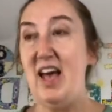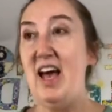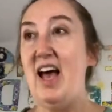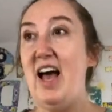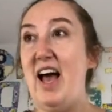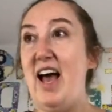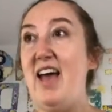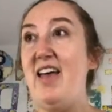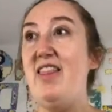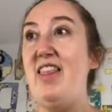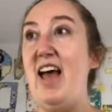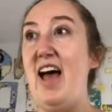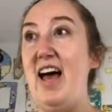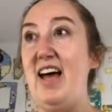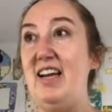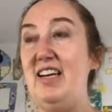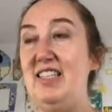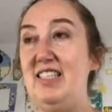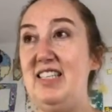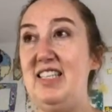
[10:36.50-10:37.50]
And
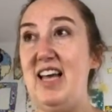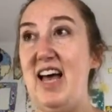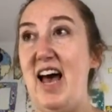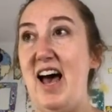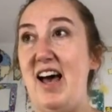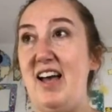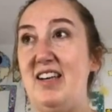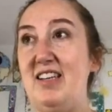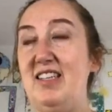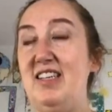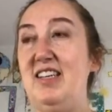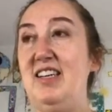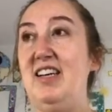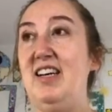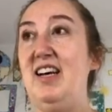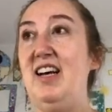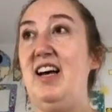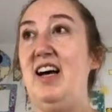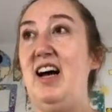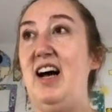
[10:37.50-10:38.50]
that is that.
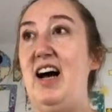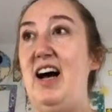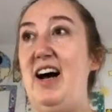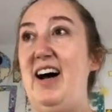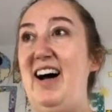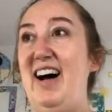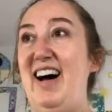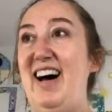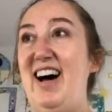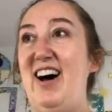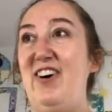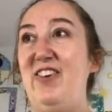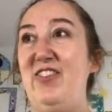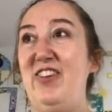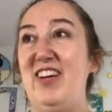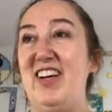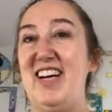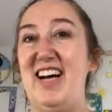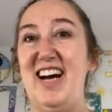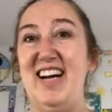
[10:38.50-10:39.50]
I hope
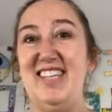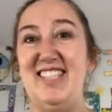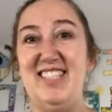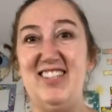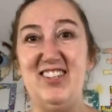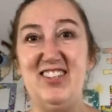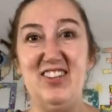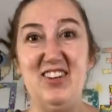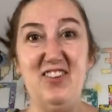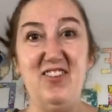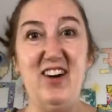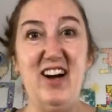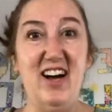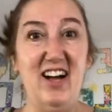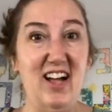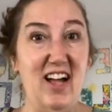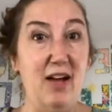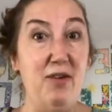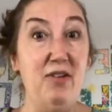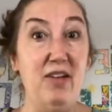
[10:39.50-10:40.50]
you guys are doing
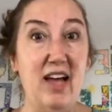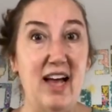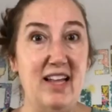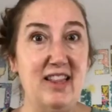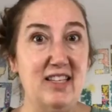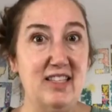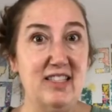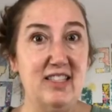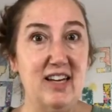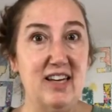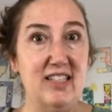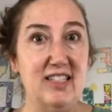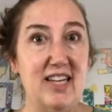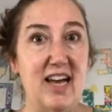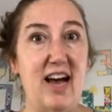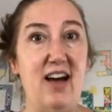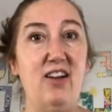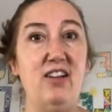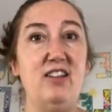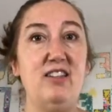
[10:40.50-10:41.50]
well. I'm glad the sun's
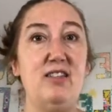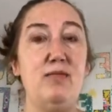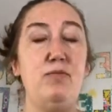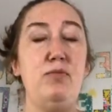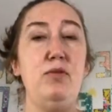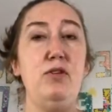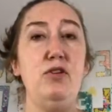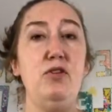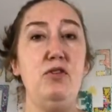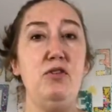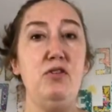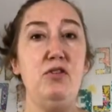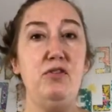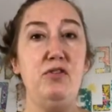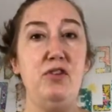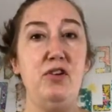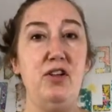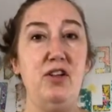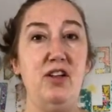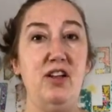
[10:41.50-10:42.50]
out. It's
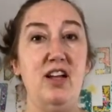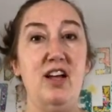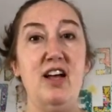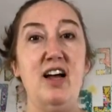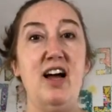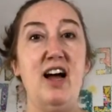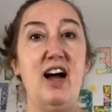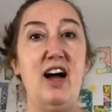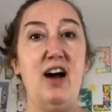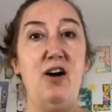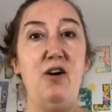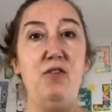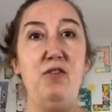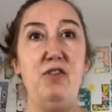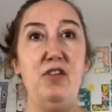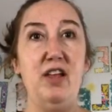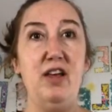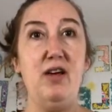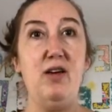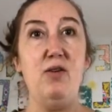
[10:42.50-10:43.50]
beautiful.
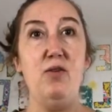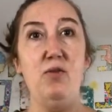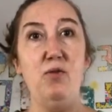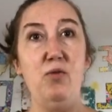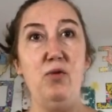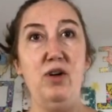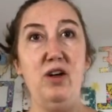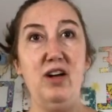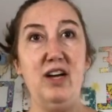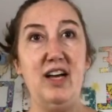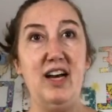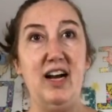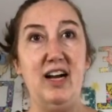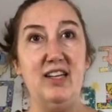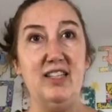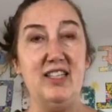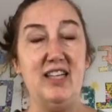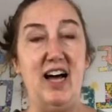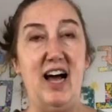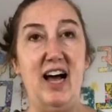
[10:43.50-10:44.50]
Hopefully we'll get
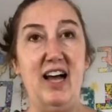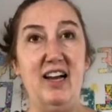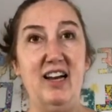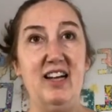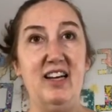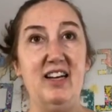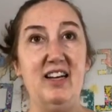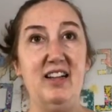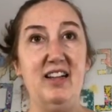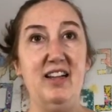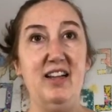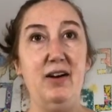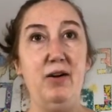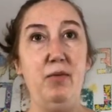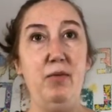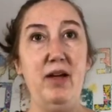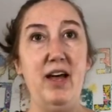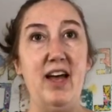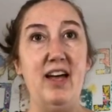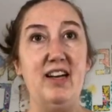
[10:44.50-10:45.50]
outside in a little
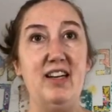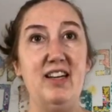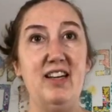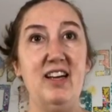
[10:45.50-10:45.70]
bit.